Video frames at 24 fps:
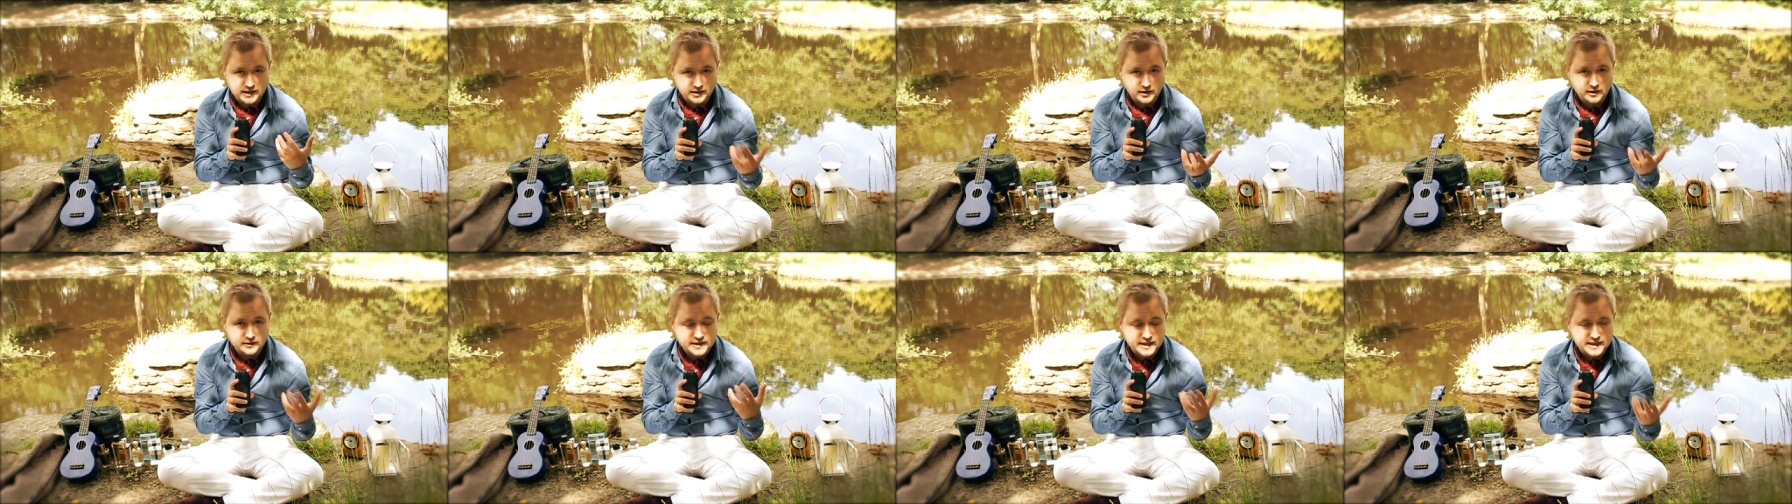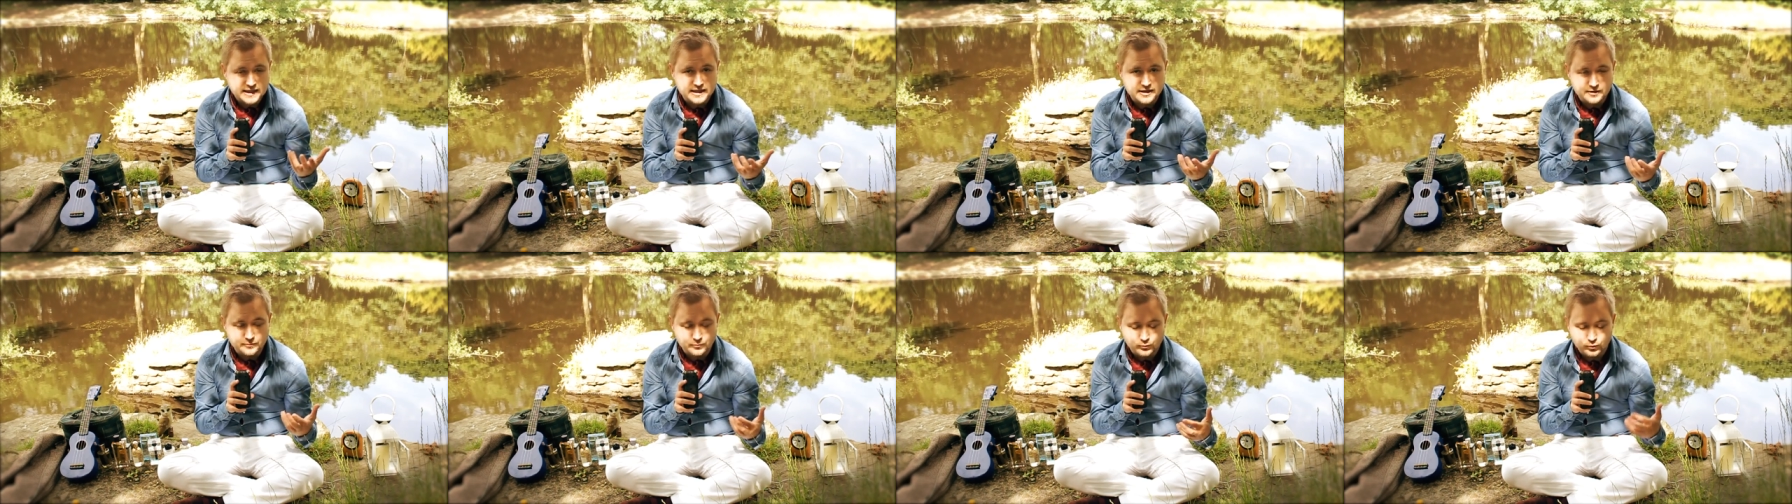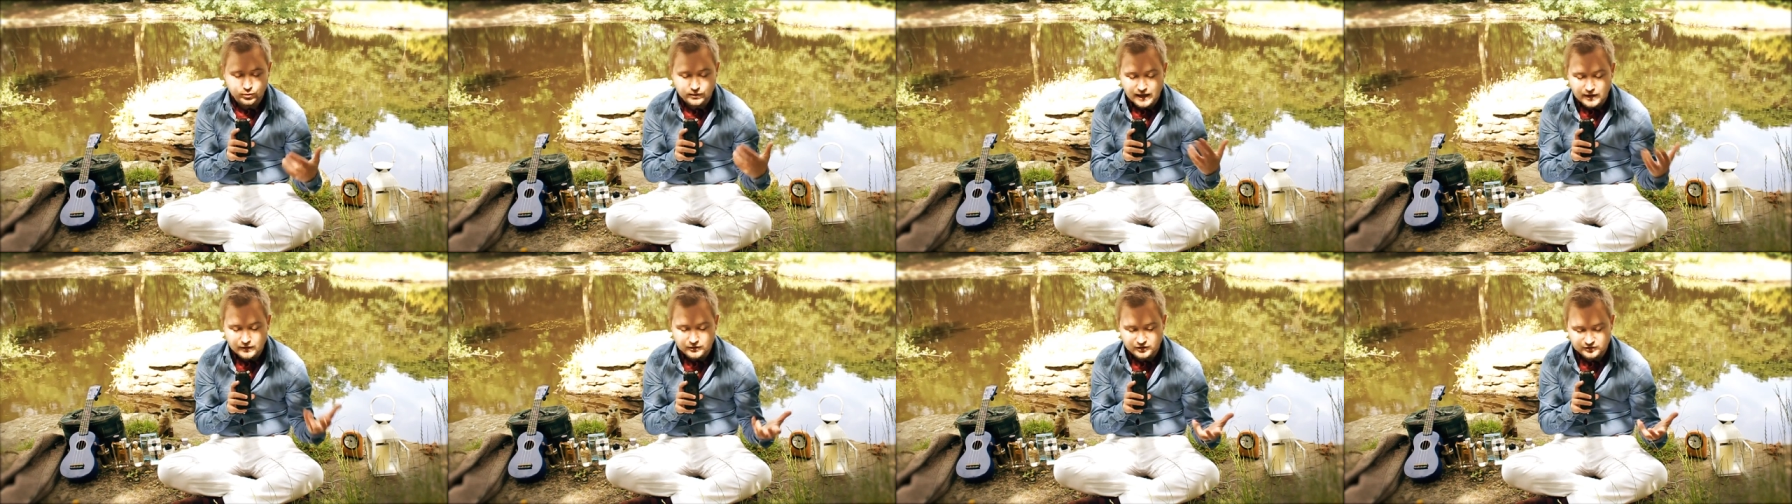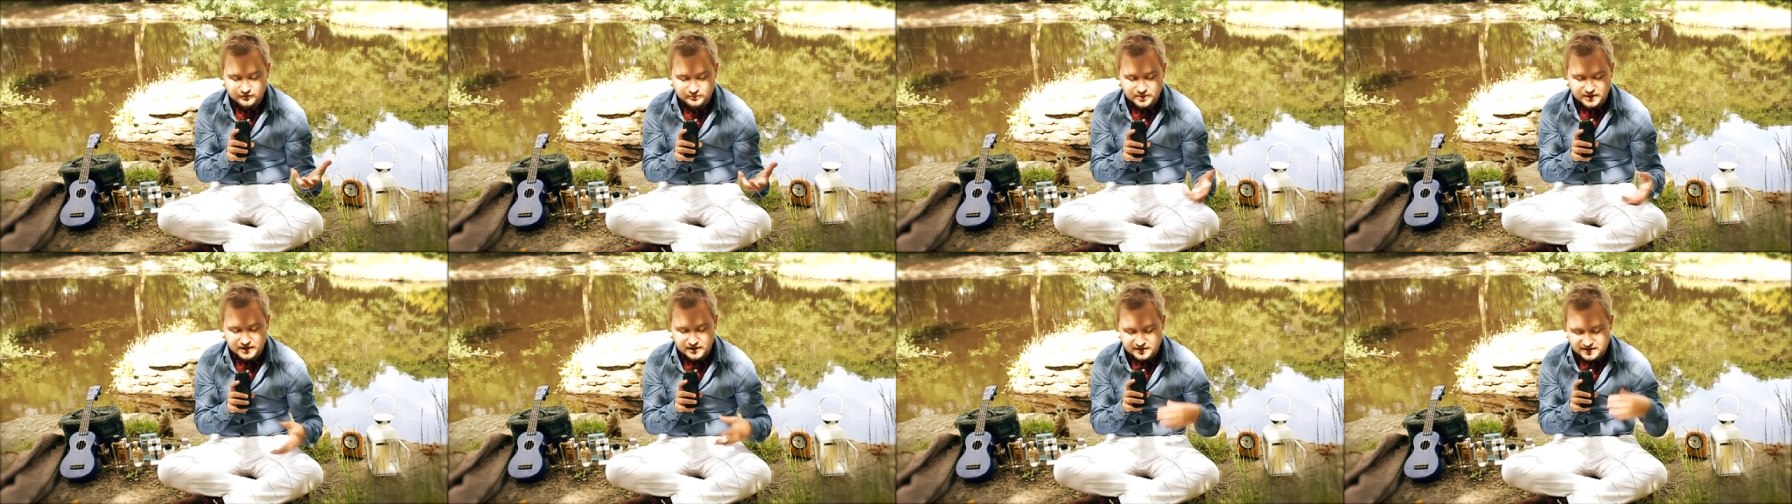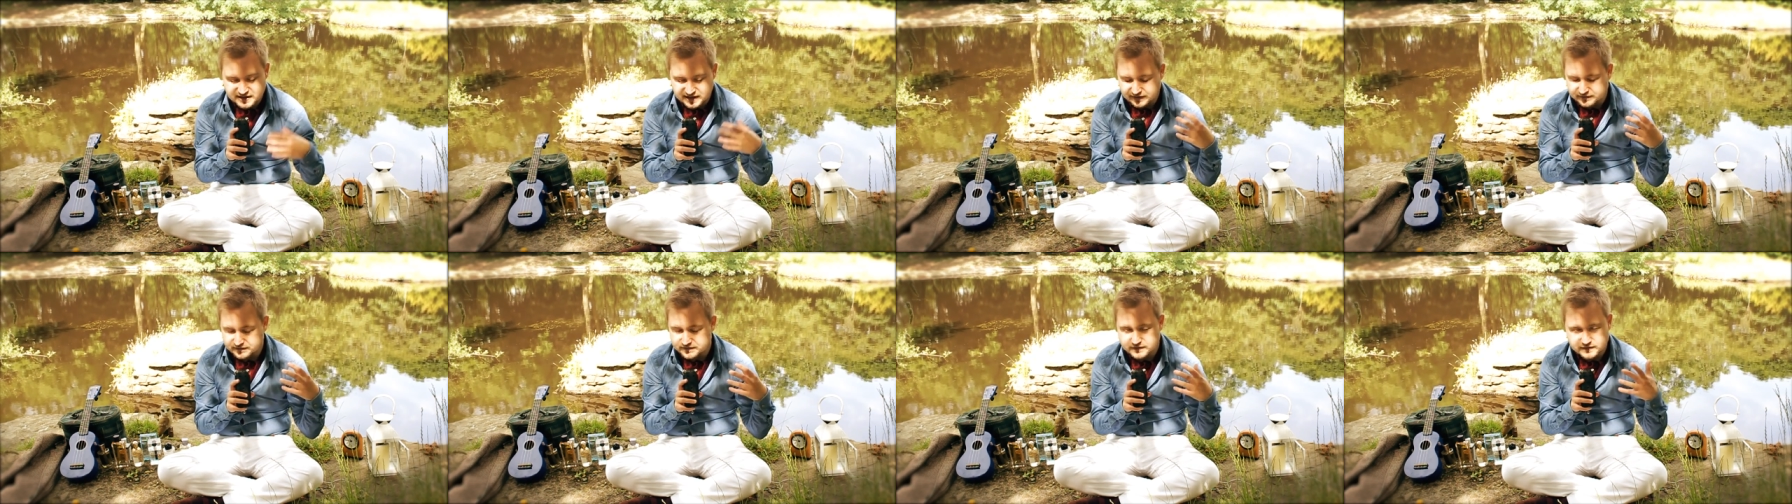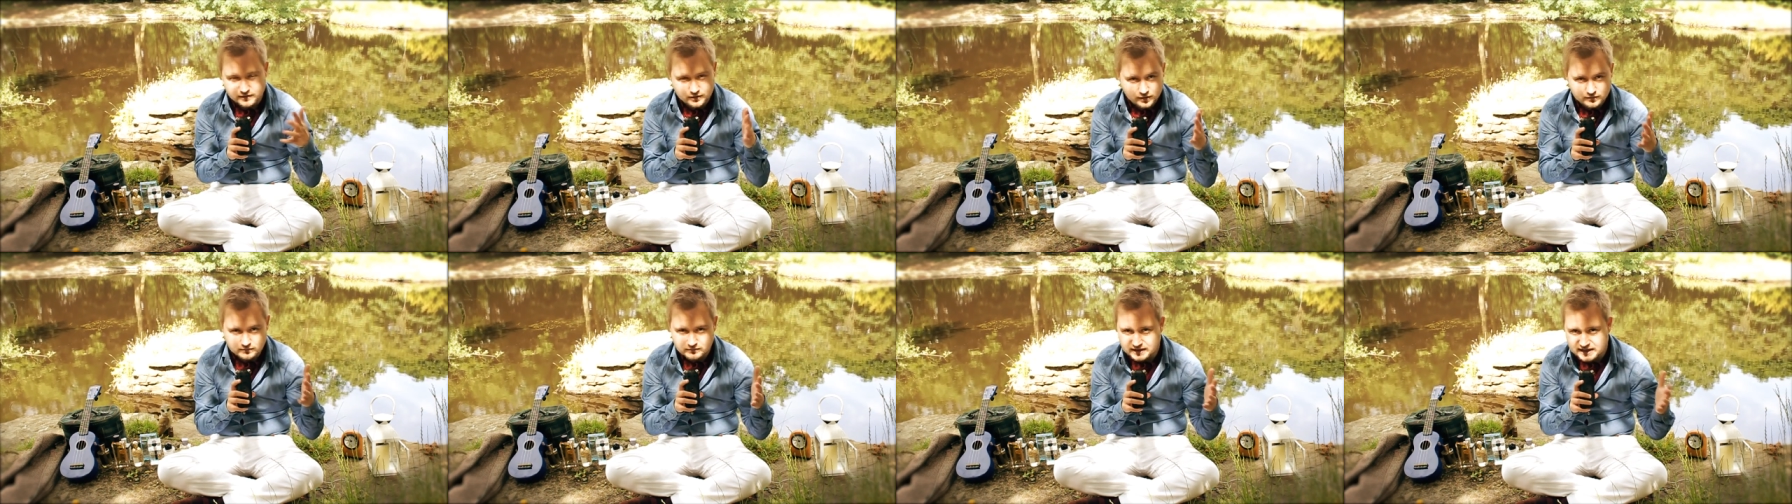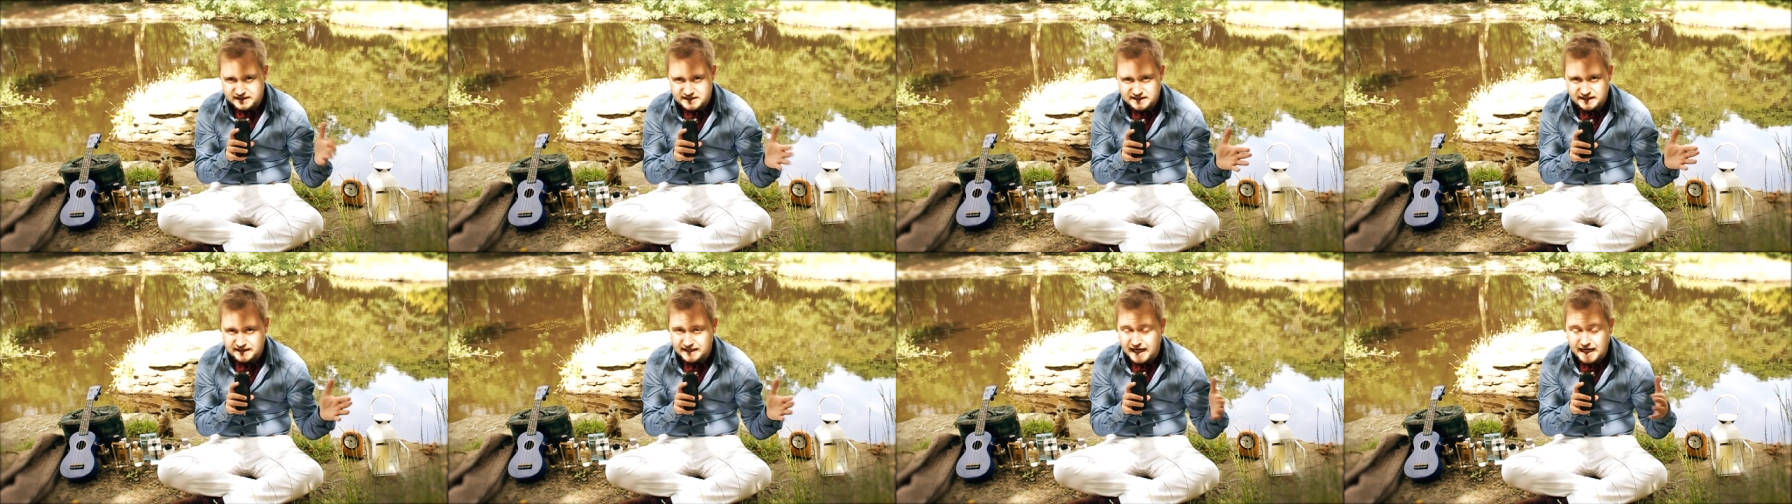lucky and proud of because I've not really seen